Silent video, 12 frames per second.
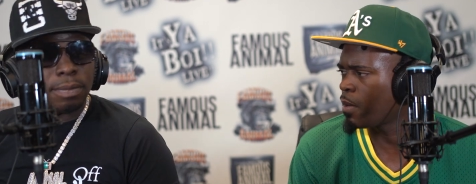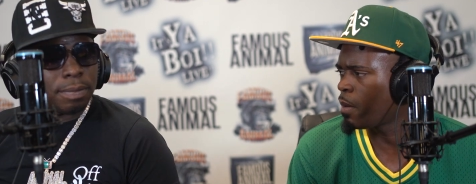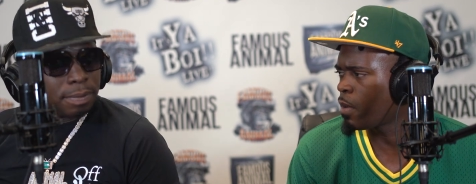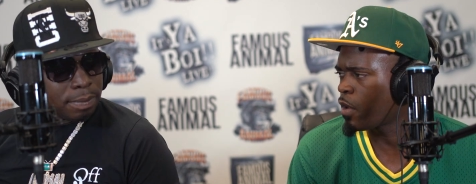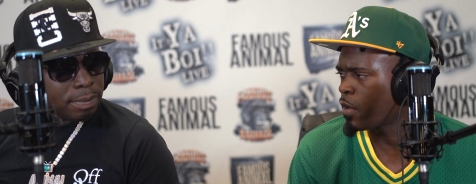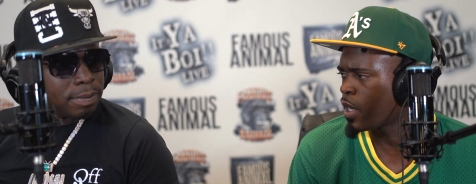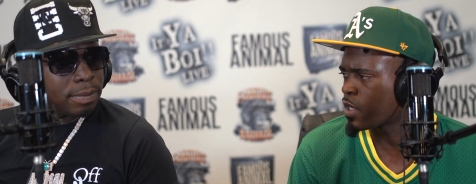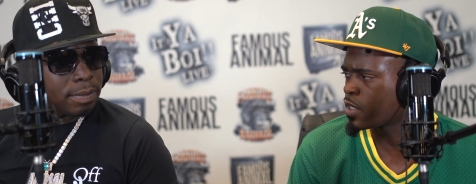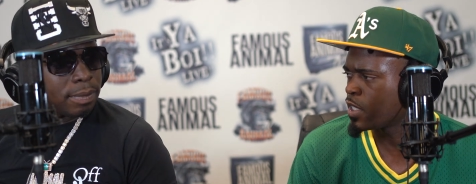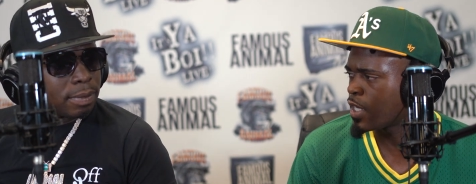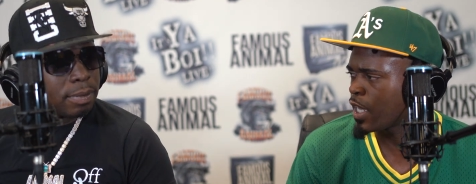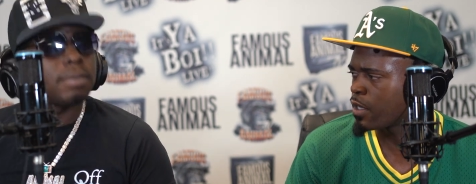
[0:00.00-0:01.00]
Speaker 1: I'm already locked
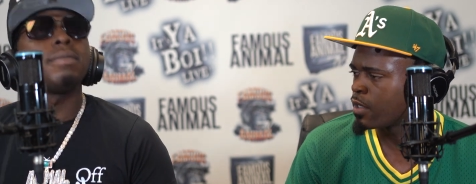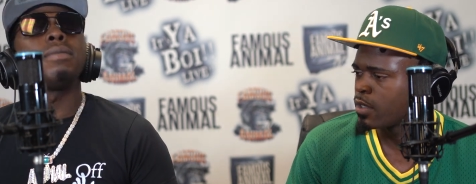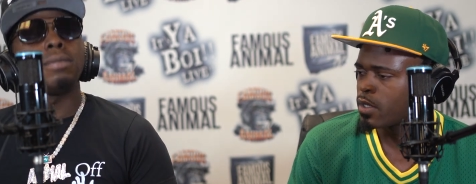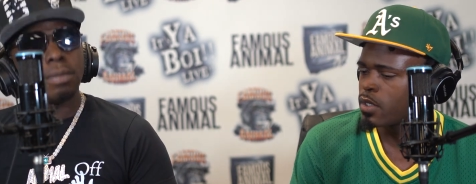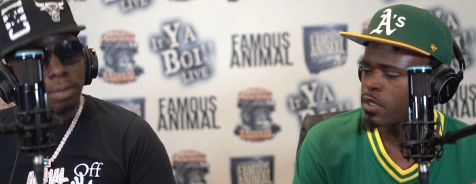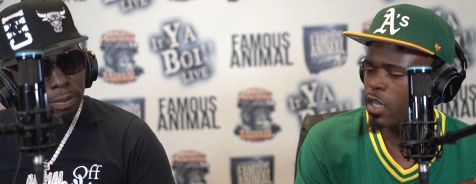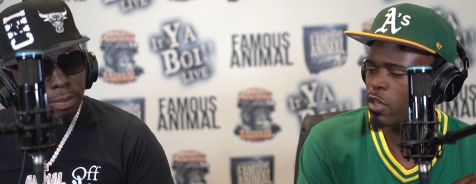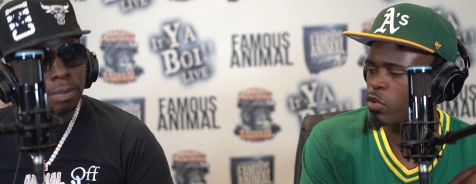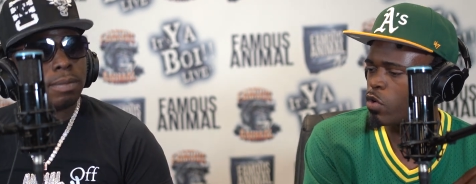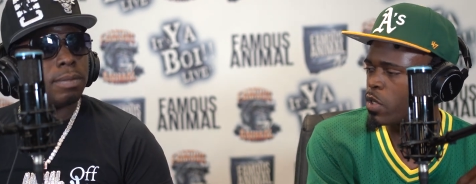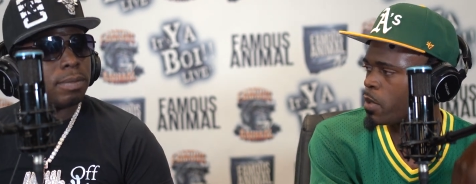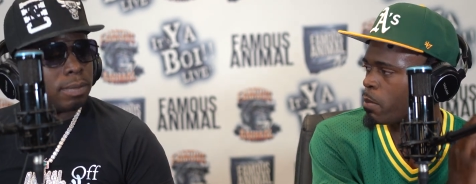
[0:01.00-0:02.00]
in. Like mm-hmm. I
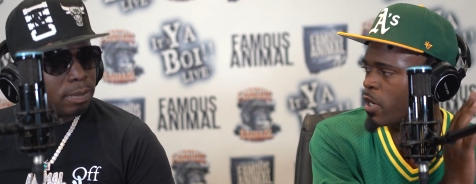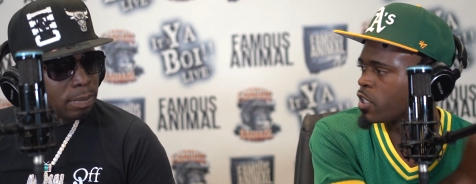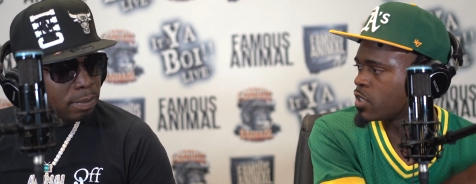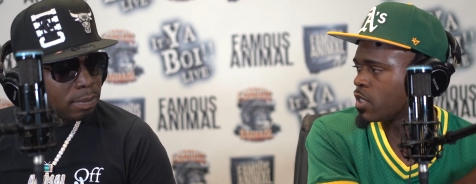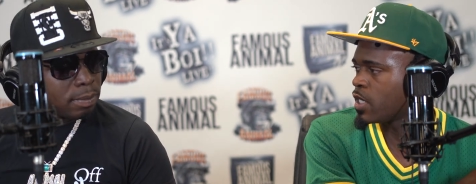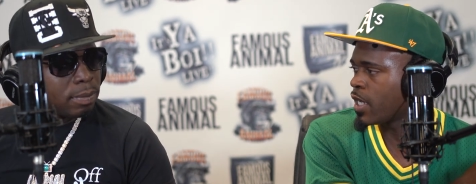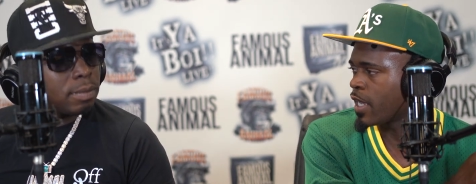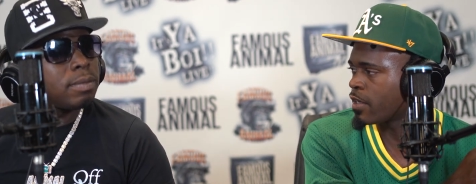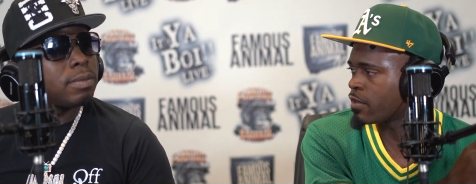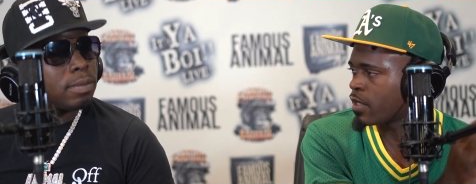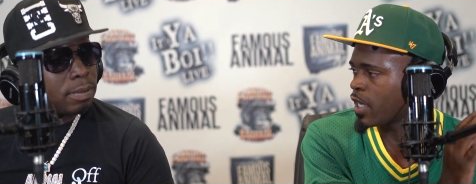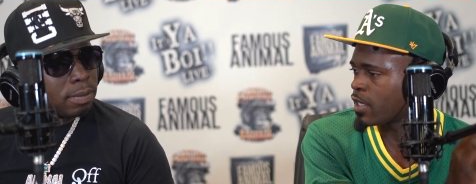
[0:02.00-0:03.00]
know them personally.
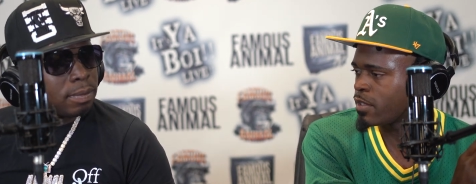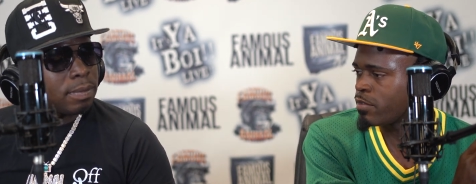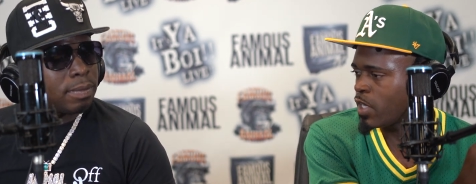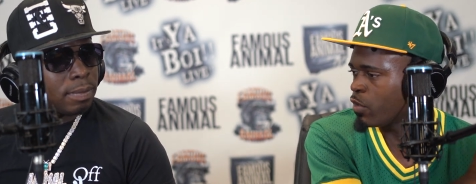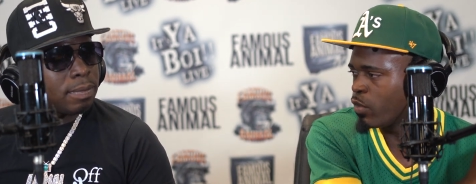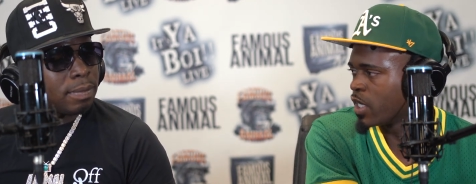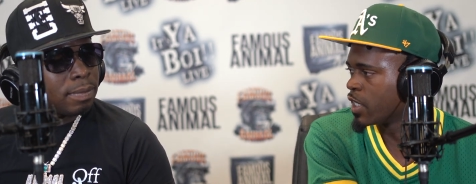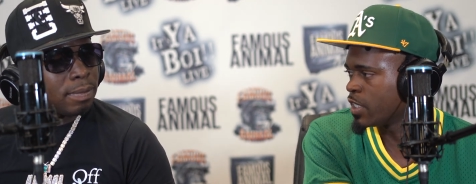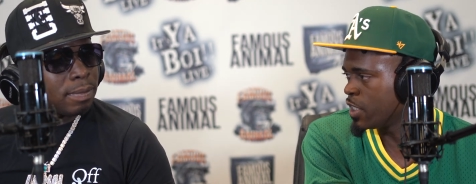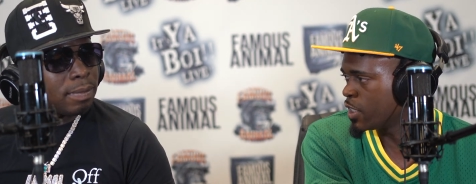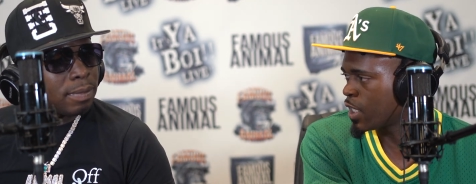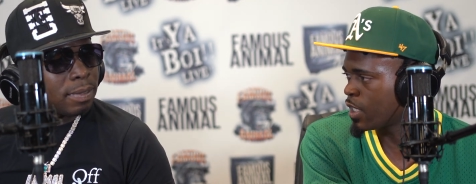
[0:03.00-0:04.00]
Like like if they want a
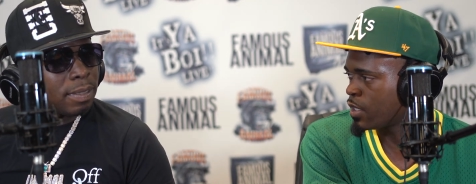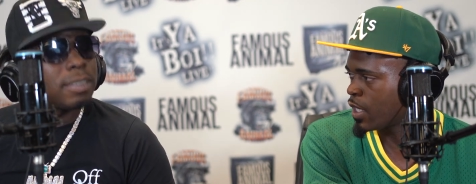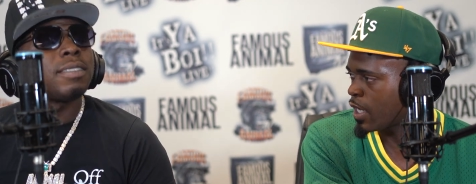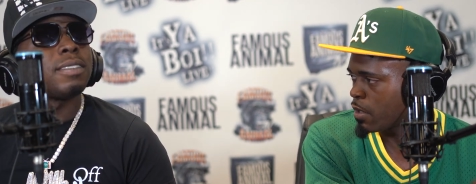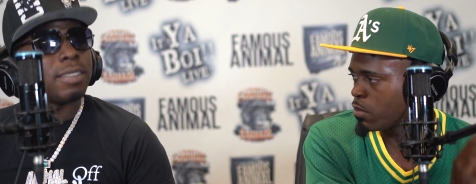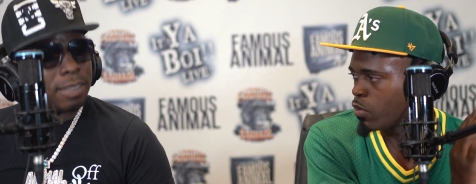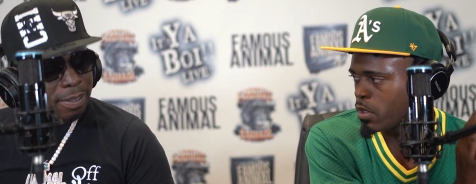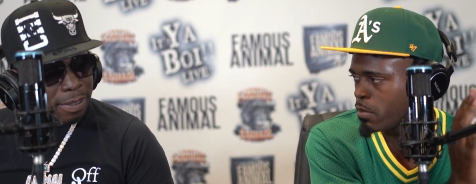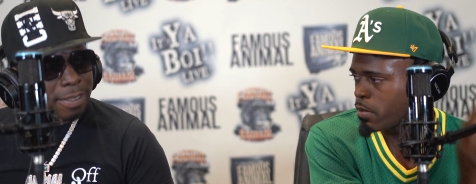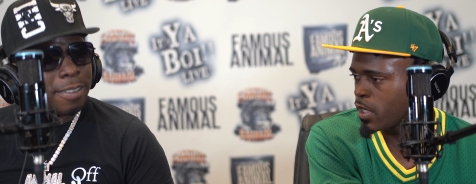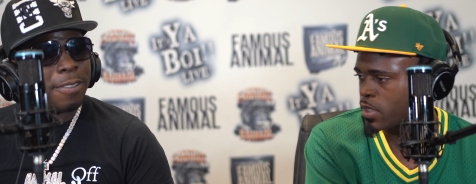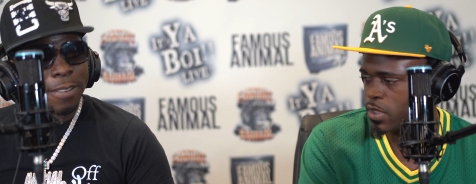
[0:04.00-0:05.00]
DJ, like I'm knowing them
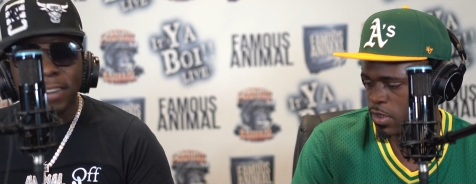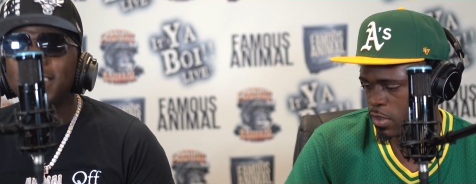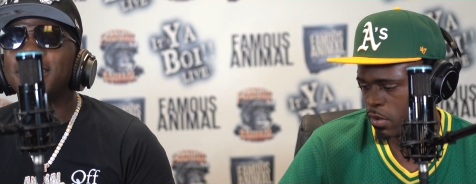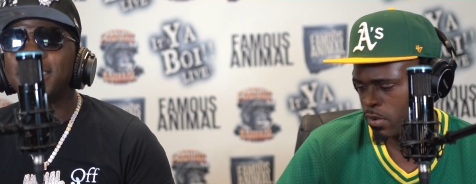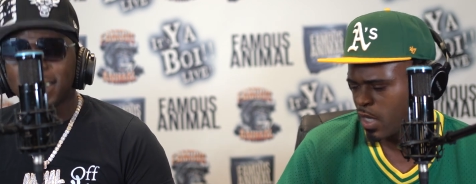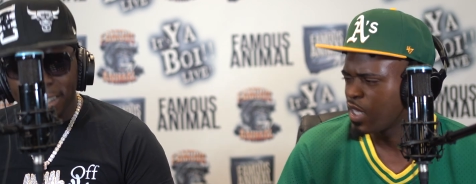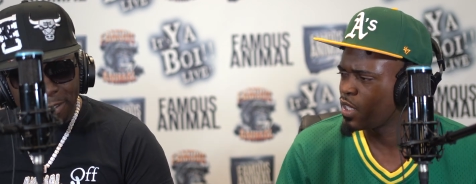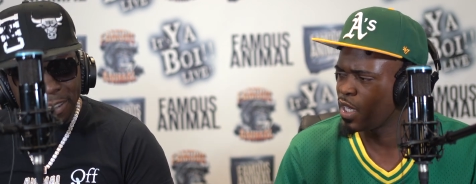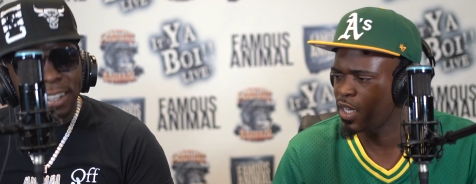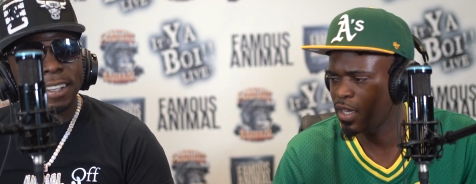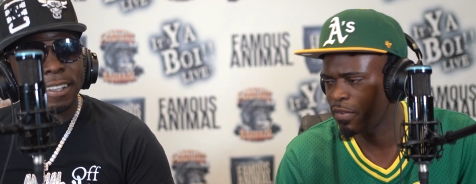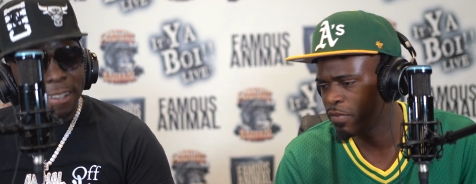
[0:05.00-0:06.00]
personally. Fuck so
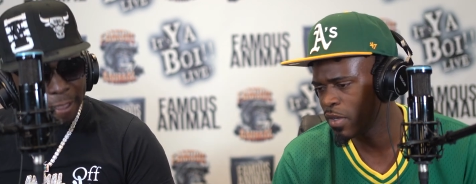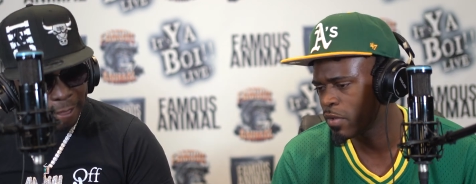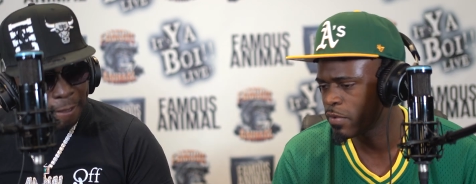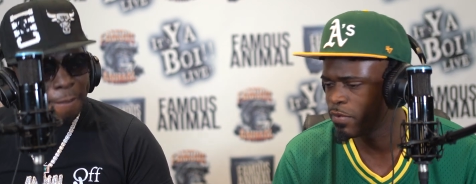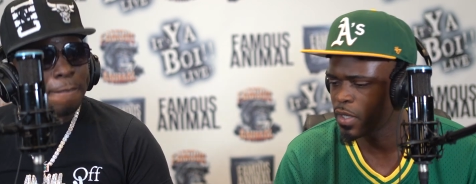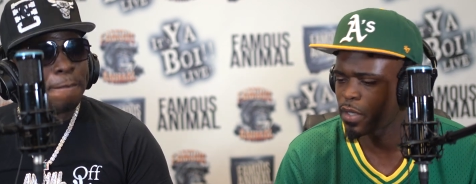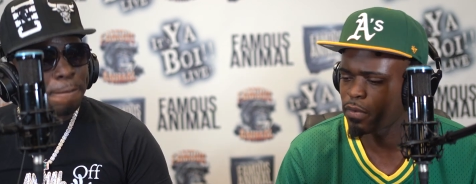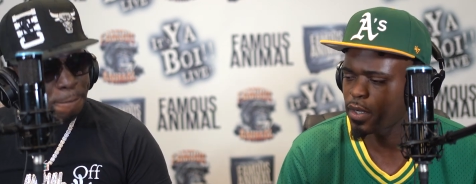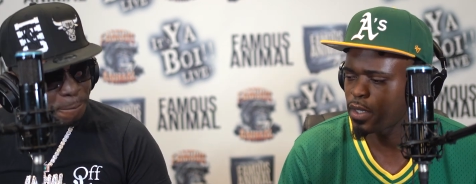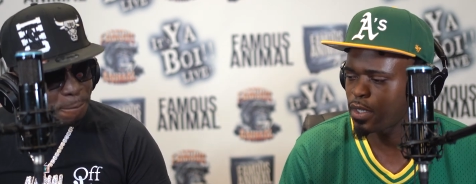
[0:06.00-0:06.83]
yeah, fuck, fucking right.